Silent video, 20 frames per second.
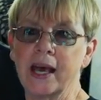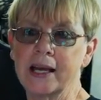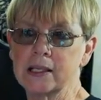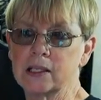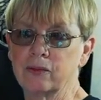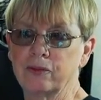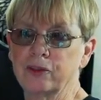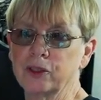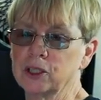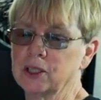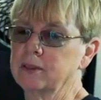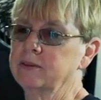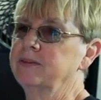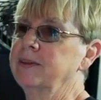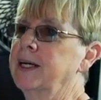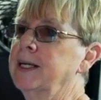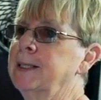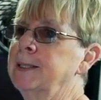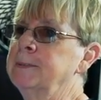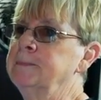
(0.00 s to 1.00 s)
That's full of
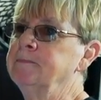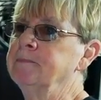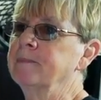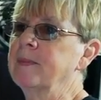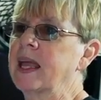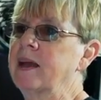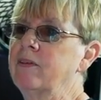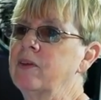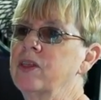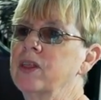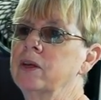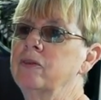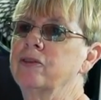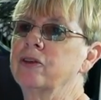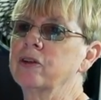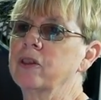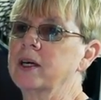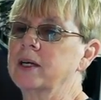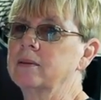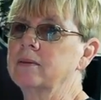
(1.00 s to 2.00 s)
everything
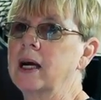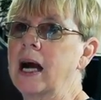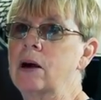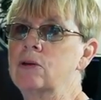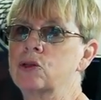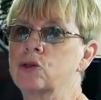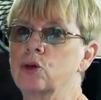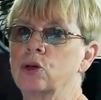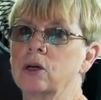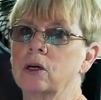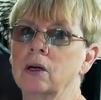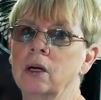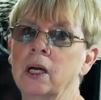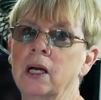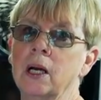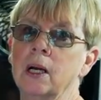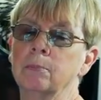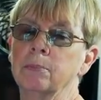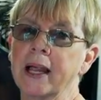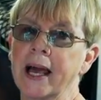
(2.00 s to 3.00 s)
for the outdoor
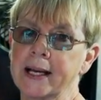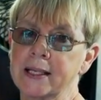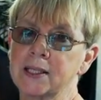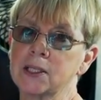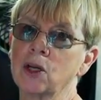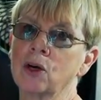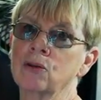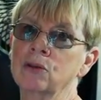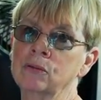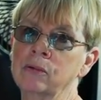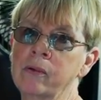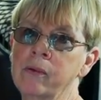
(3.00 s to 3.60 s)
Blackstone.